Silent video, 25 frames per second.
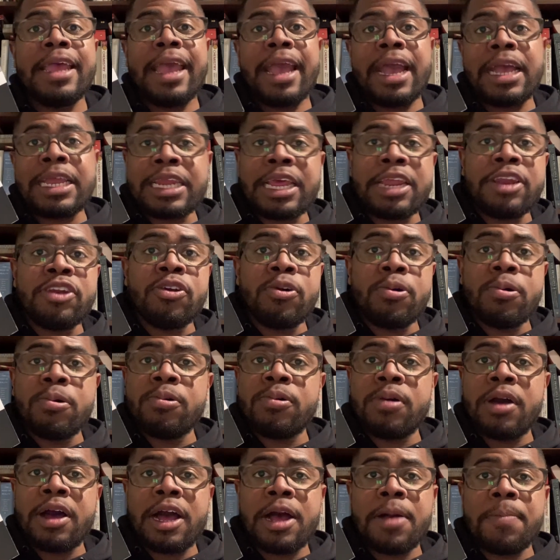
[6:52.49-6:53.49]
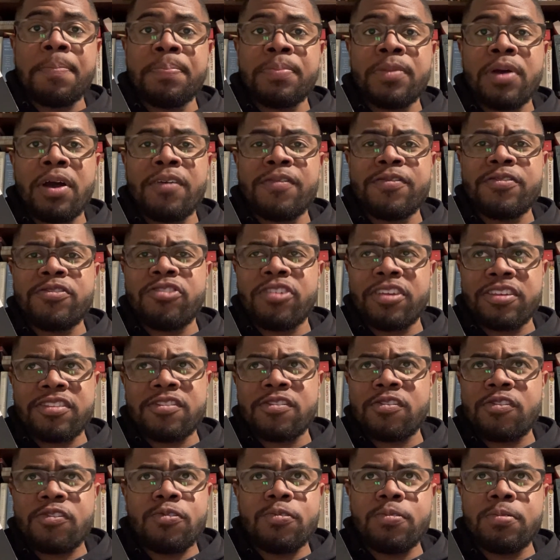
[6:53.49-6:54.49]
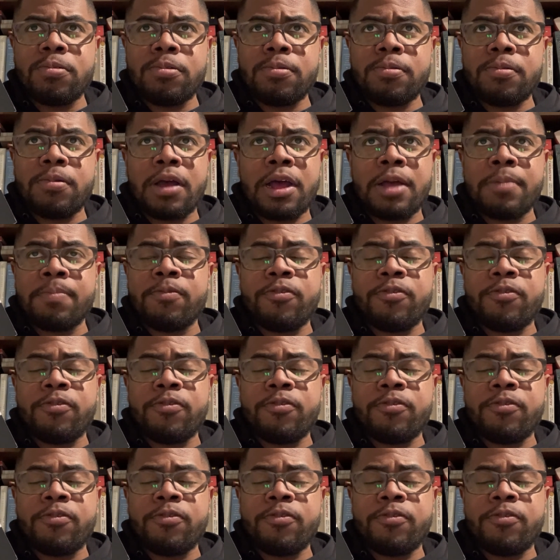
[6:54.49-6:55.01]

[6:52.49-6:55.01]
and I know of just two